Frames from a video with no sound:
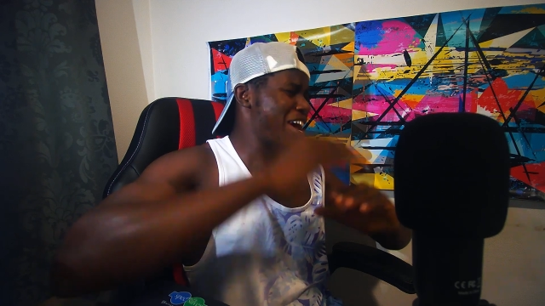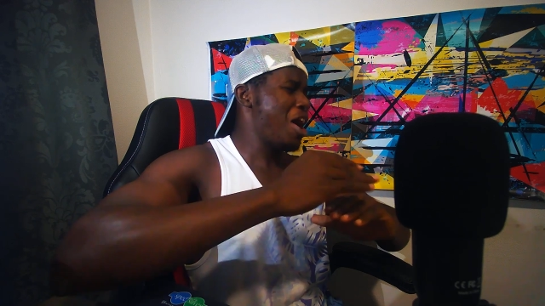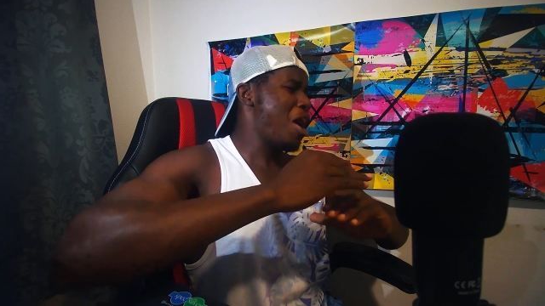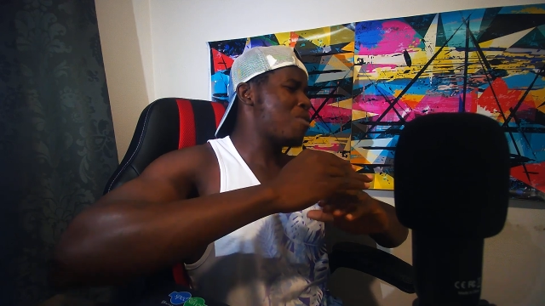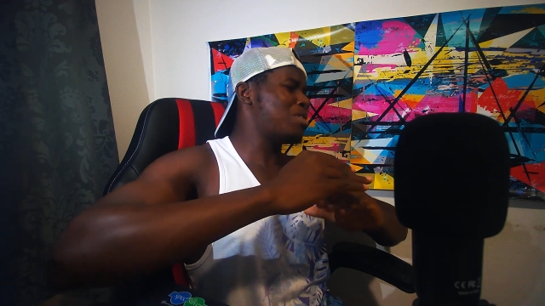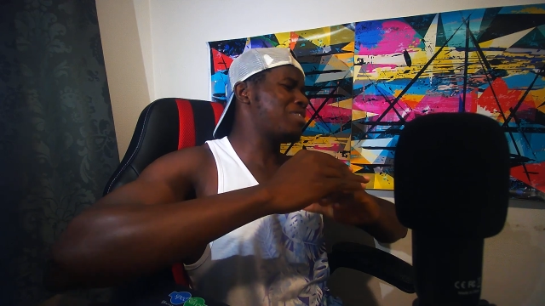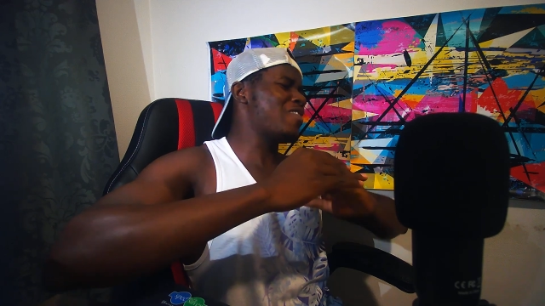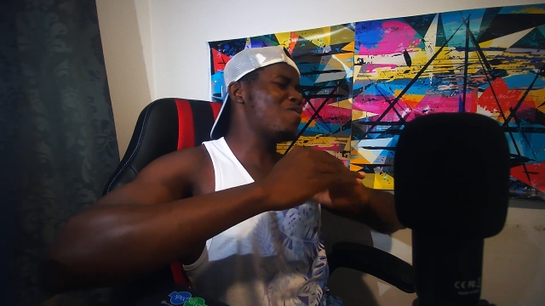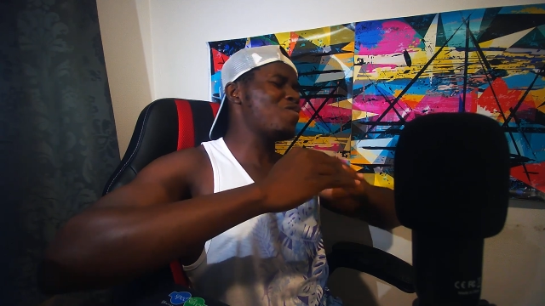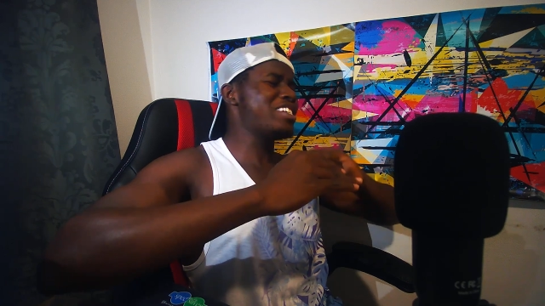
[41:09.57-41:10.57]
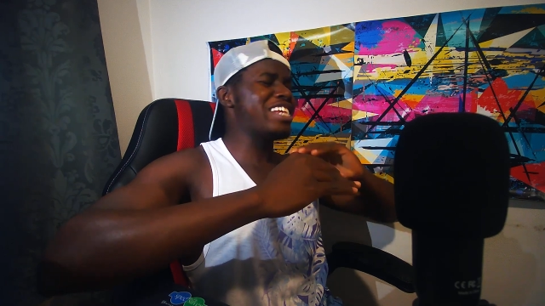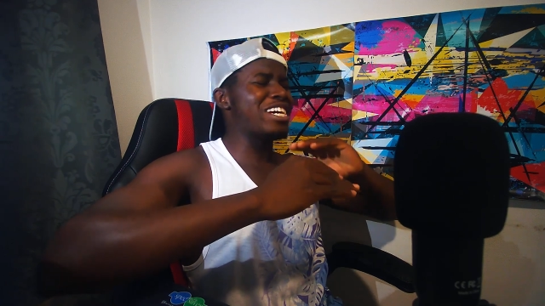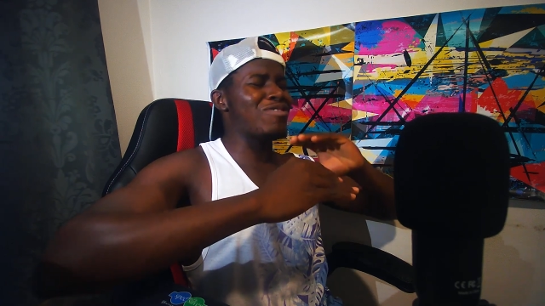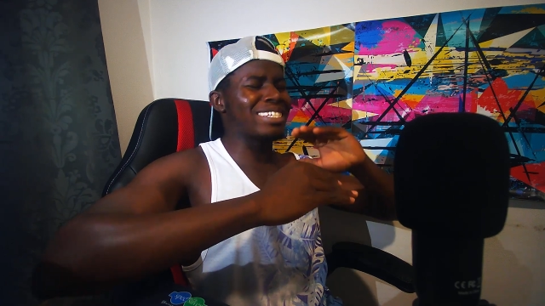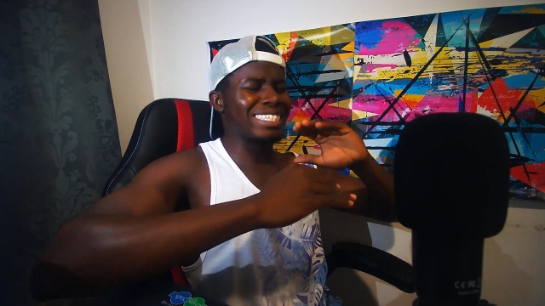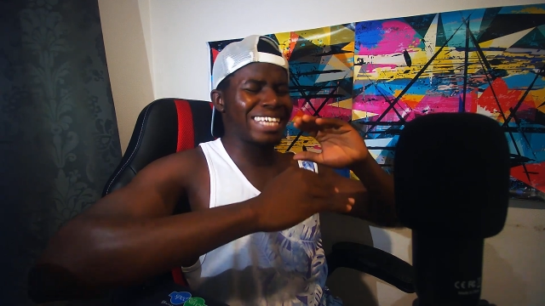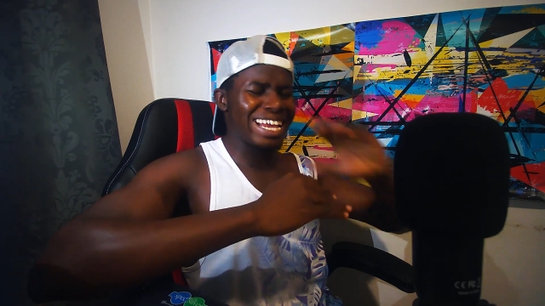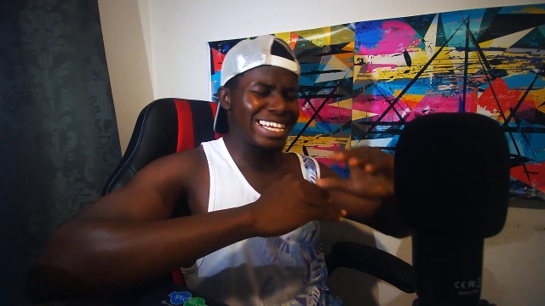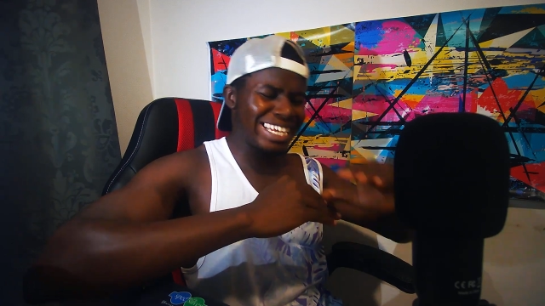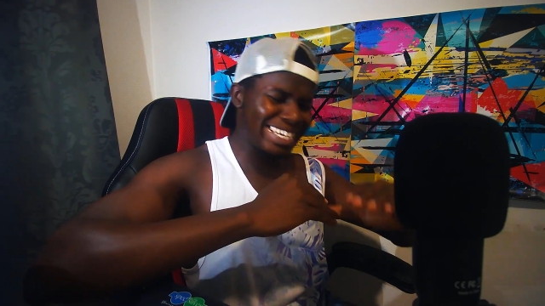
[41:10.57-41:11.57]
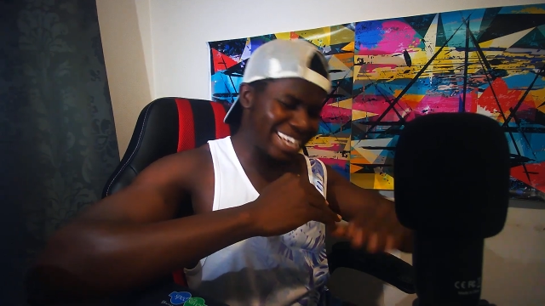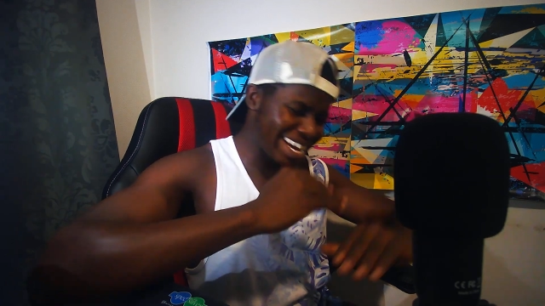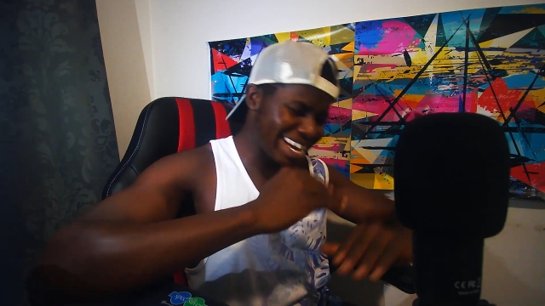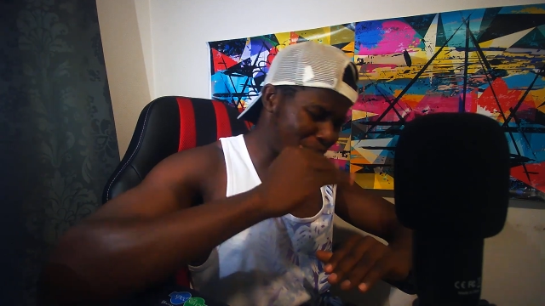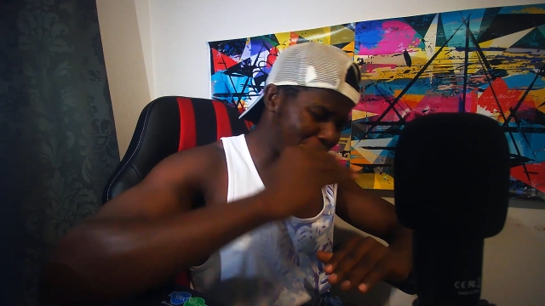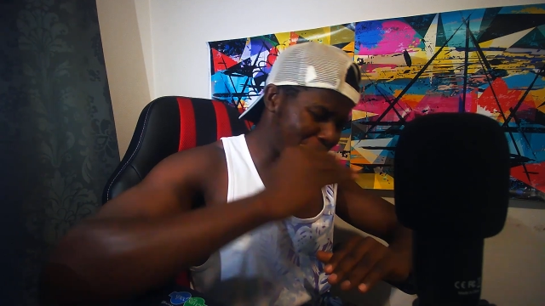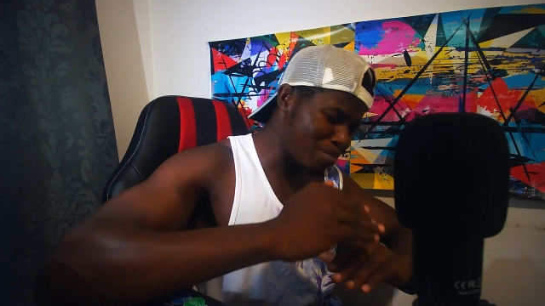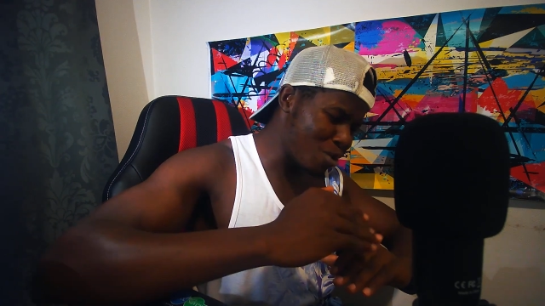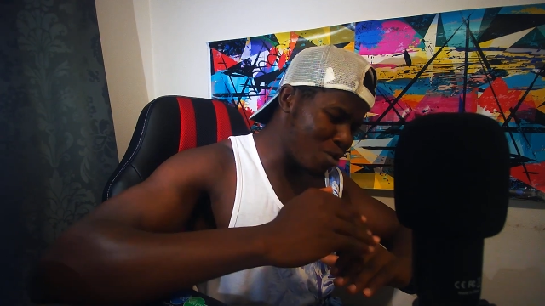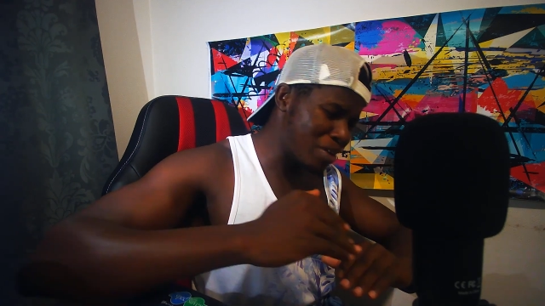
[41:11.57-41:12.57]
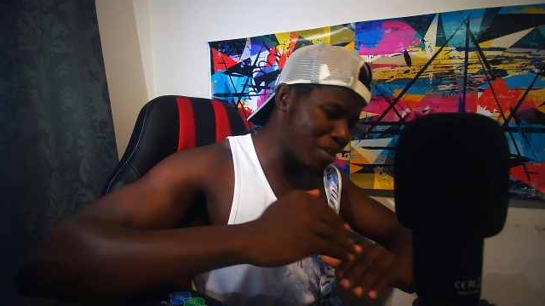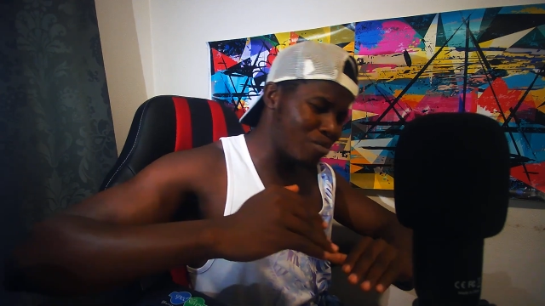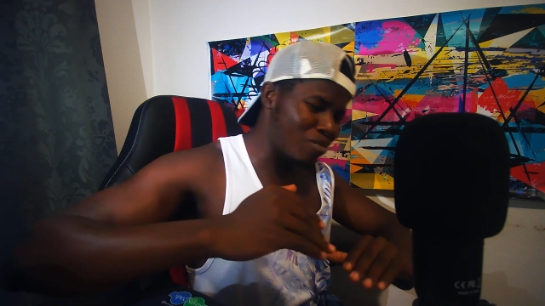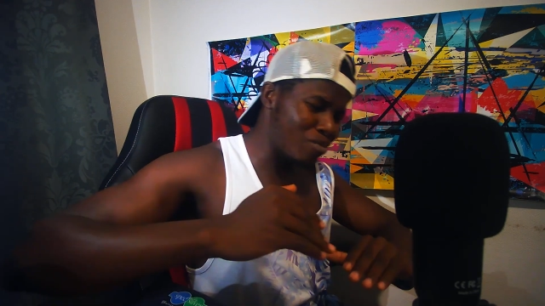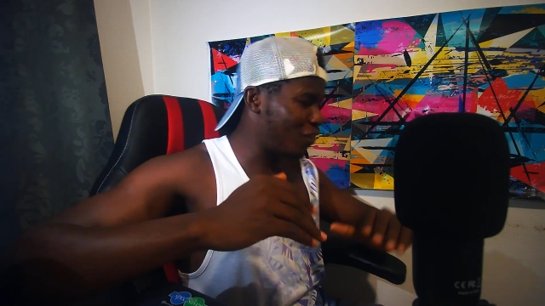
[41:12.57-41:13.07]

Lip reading: I felt like I was getting gayer by the moment, bro.